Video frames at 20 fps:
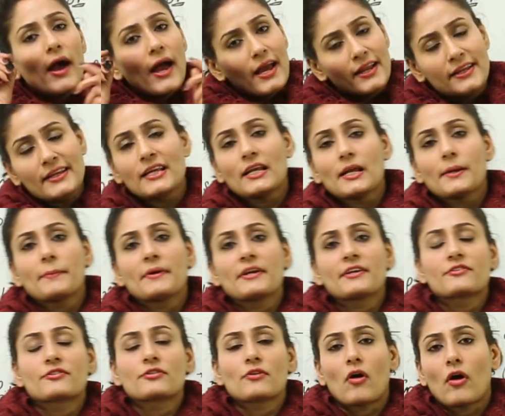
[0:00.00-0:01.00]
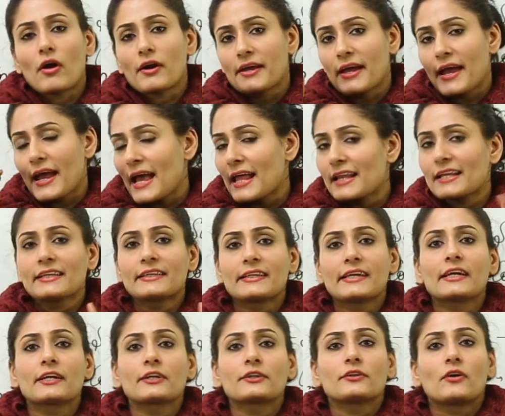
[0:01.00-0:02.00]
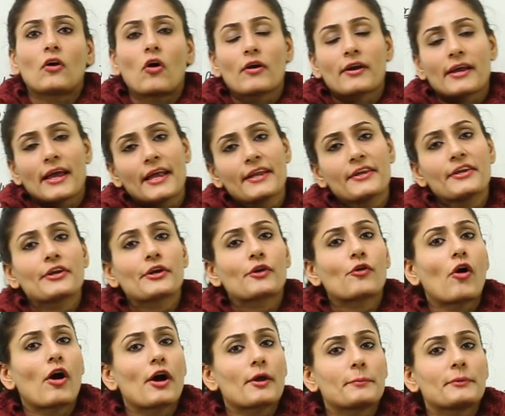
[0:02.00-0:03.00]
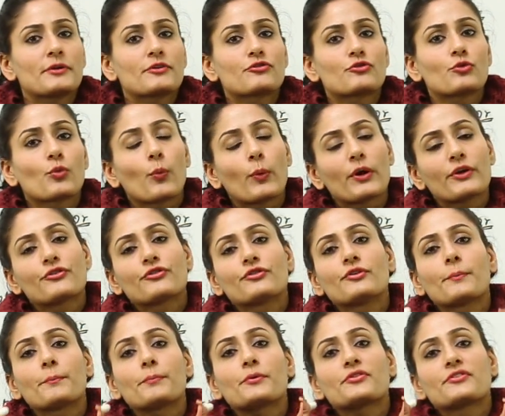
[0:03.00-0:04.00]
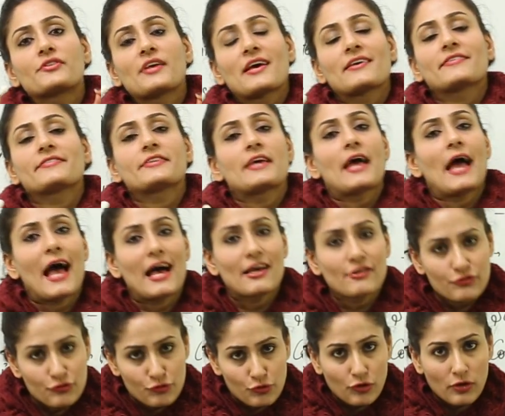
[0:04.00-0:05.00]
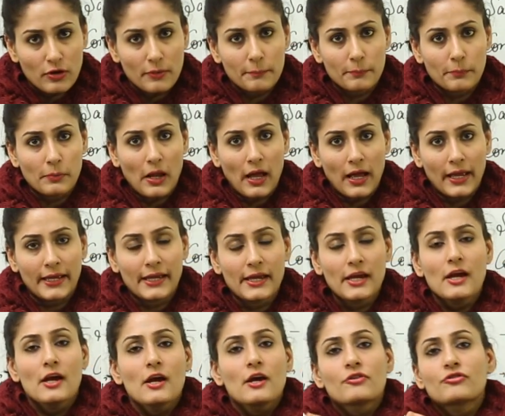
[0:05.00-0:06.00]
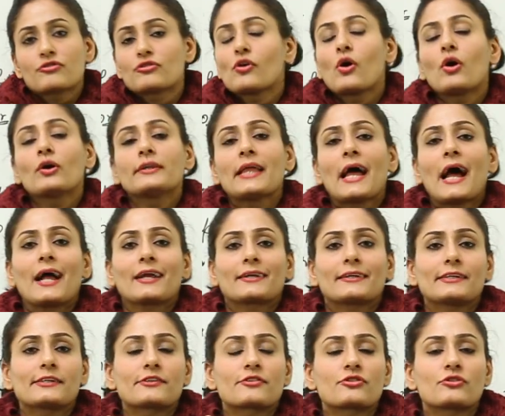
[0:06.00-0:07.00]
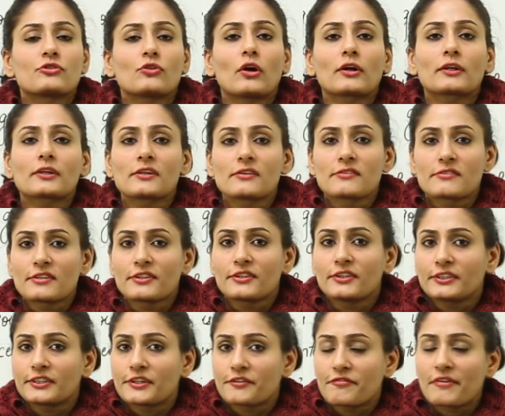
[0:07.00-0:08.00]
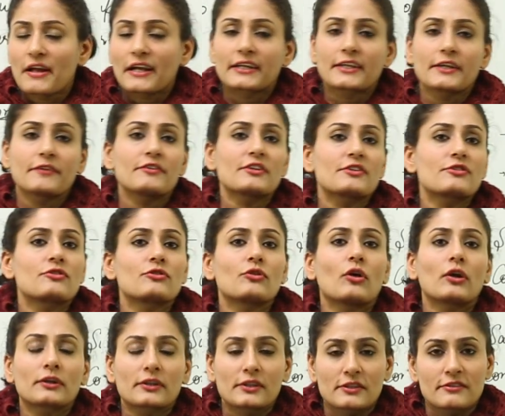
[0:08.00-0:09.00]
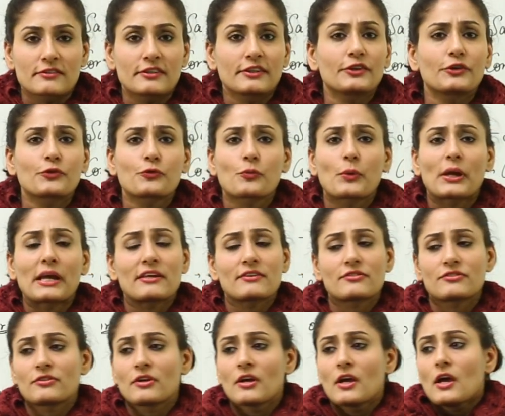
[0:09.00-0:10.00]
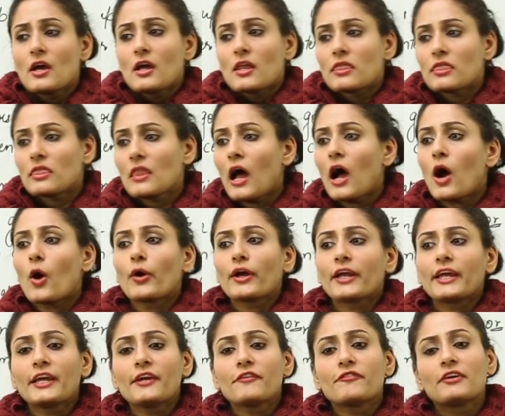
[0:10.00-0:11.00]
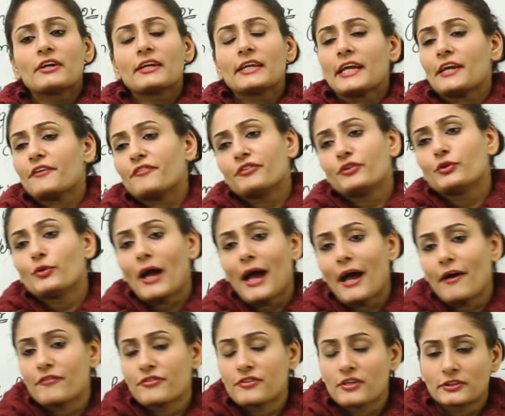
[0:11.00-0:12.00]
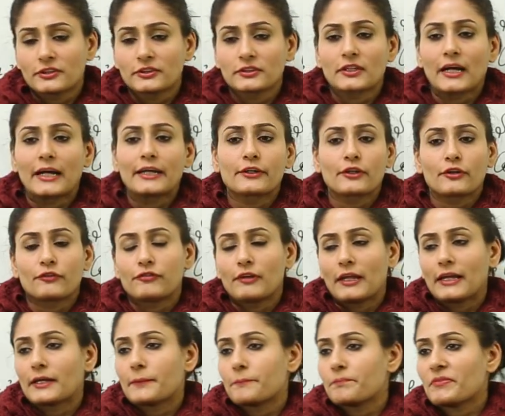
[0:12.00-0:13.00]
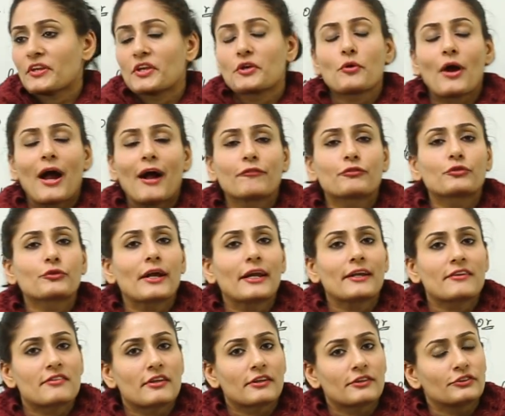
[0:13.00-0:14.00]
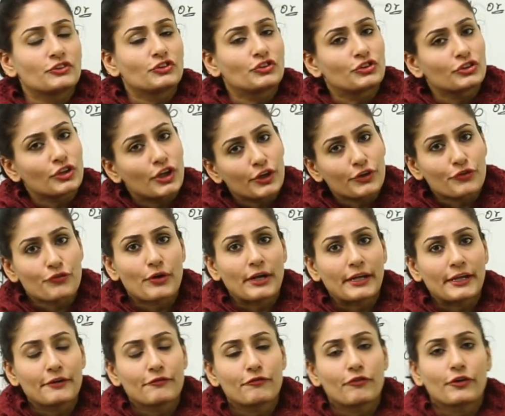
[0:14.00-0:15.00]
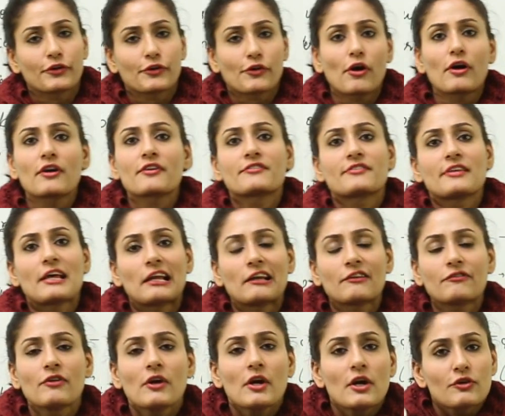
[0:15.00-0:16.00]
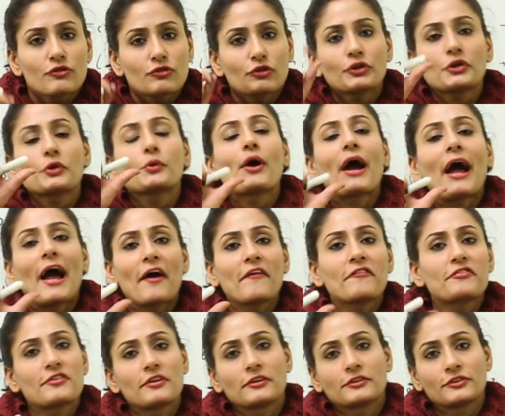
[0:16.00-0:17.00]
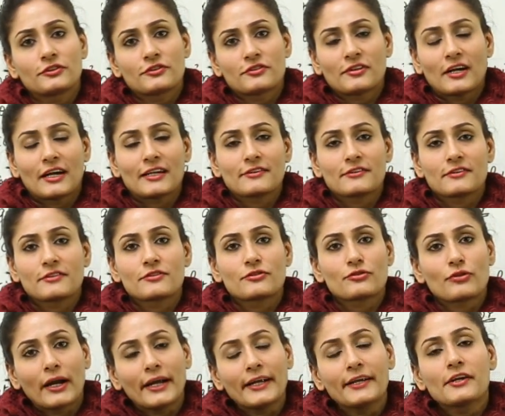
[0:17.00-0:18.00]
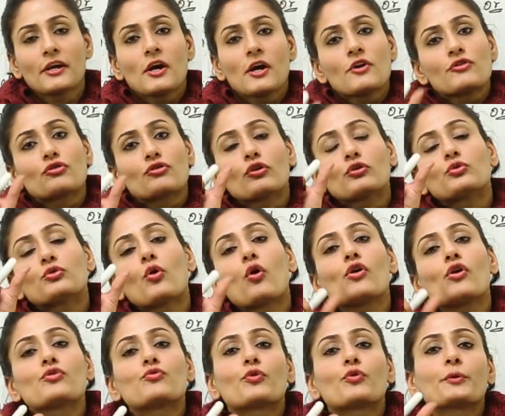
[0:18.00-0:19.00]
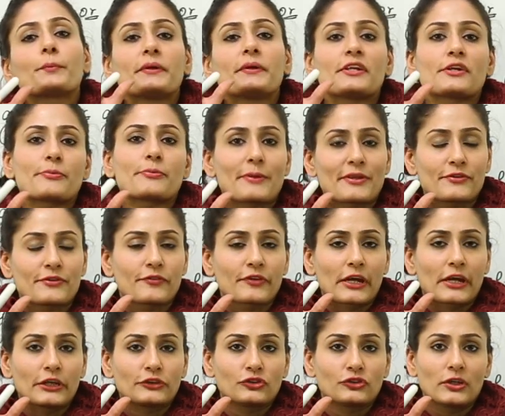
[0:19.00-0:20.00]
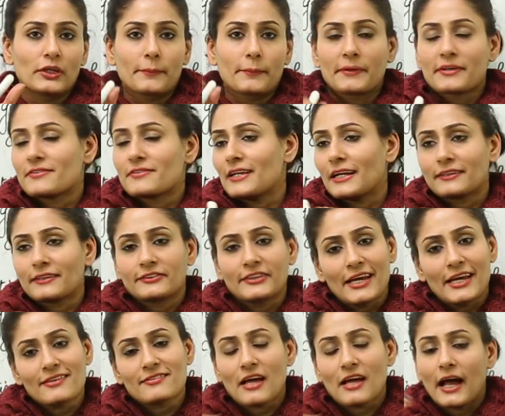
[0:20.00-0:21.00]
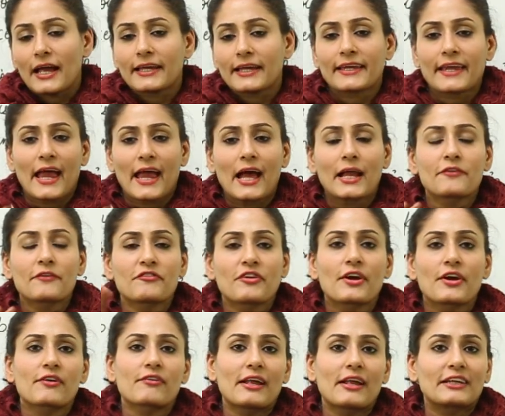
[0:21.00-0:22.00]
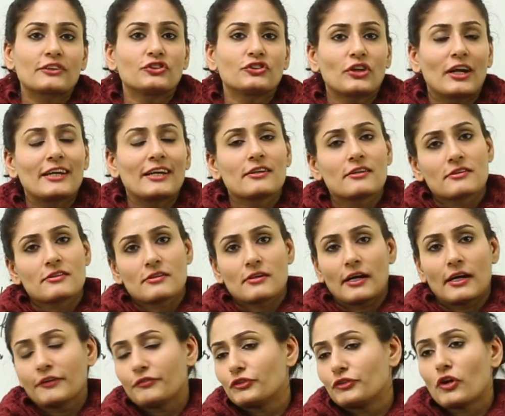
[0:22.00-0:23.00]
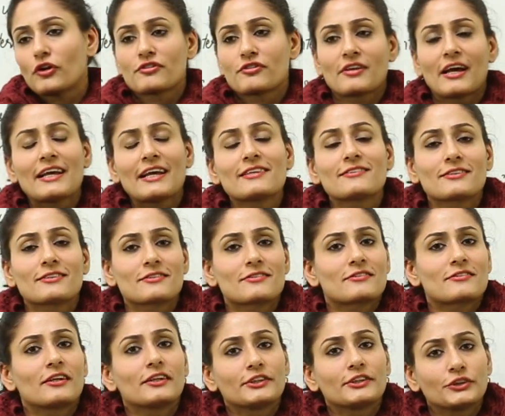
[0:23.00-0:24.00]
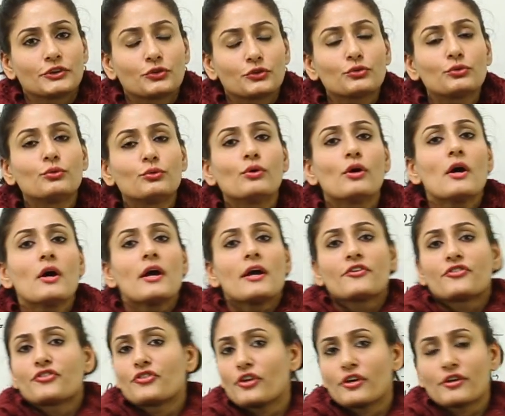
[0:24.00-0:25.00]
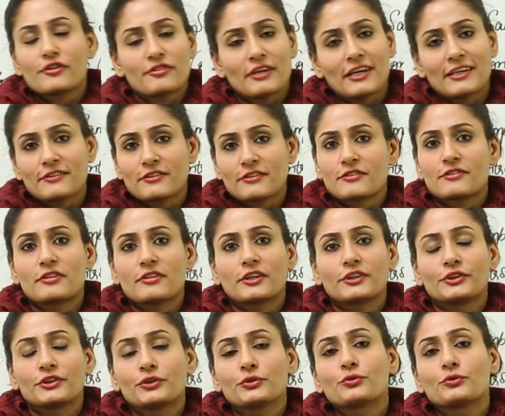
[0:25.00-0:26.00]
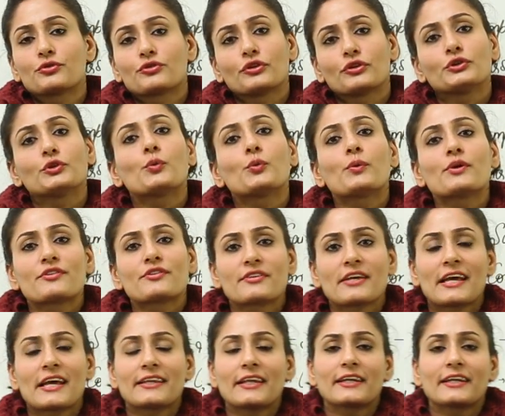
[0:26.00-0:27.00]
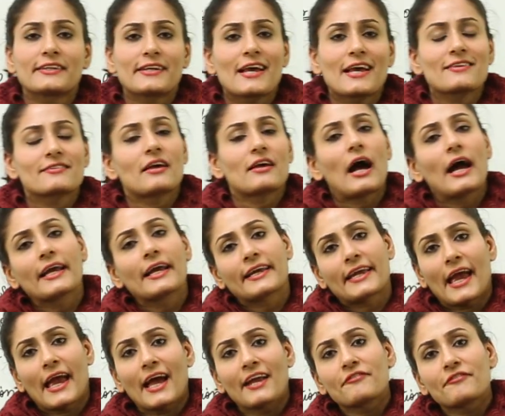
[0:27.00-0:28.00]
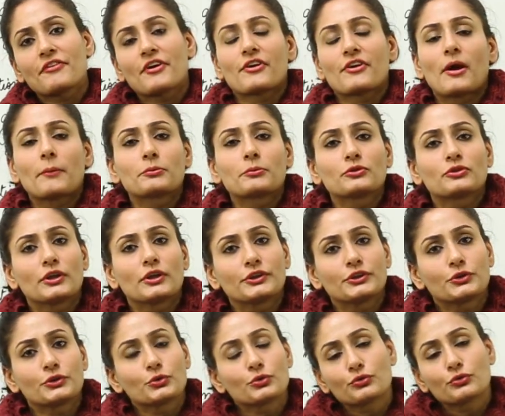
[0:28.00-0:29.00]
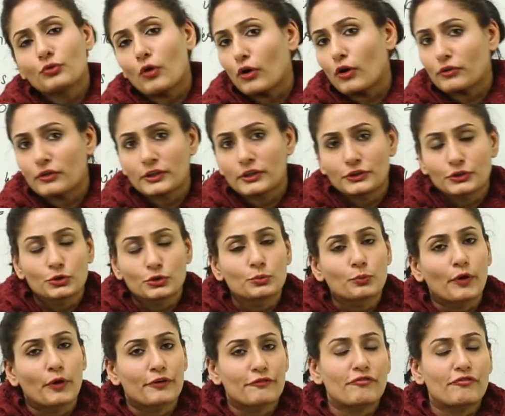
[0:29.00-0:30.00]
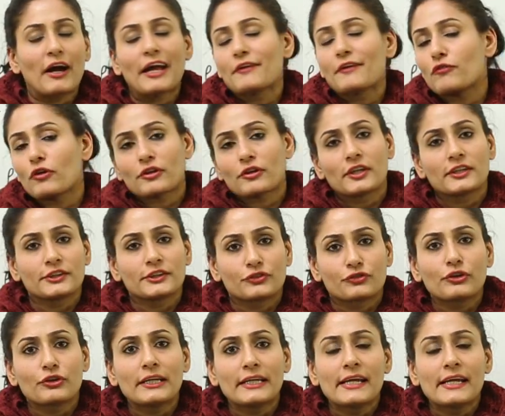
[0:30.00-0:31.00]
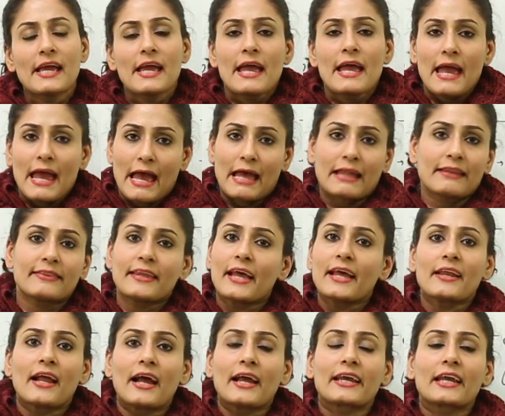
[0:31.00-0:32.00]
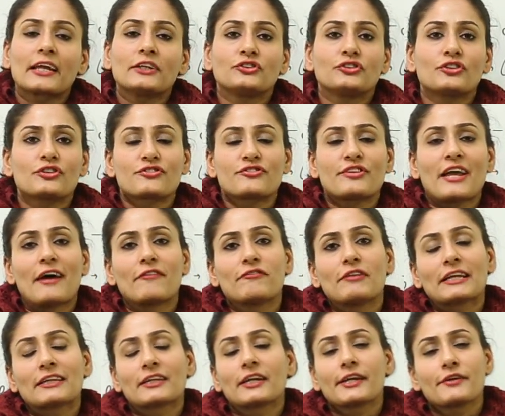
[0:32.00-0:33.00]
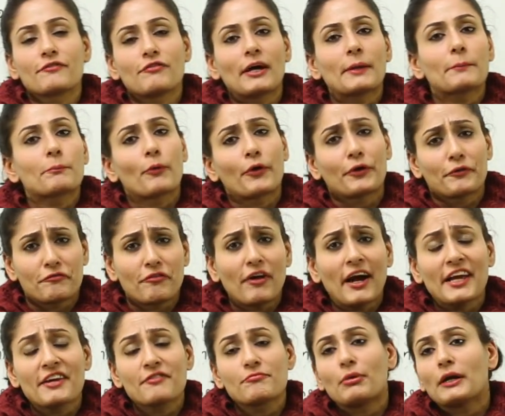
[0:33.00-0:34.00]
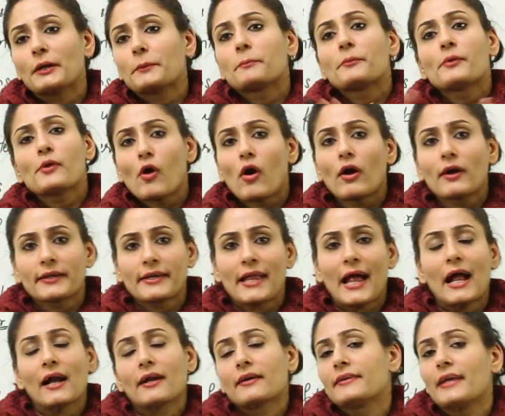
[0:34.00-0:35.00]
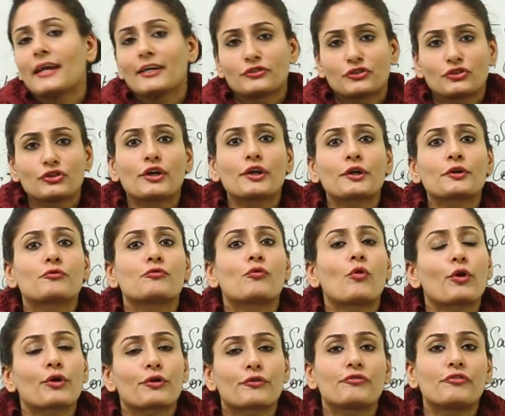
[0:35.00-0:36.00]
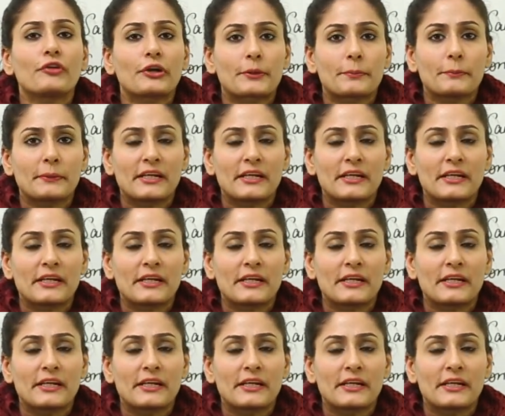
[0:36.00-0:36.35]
any limits or anything or any requirements to which the process has to comply, so that it's not considered defective, it's not considered waste. Now even if you have certain kind of like, you have to get certain shirt ready for yourself, so you have certain sizes, right? So those would be the specification limits, that yes, I can wear like if your size is 32, shirt size is 32, so you would say that yes, I can wear up to 32 or 32.5 or 33, and then I can just have like 31.5, but beyond that, that shirt won't fit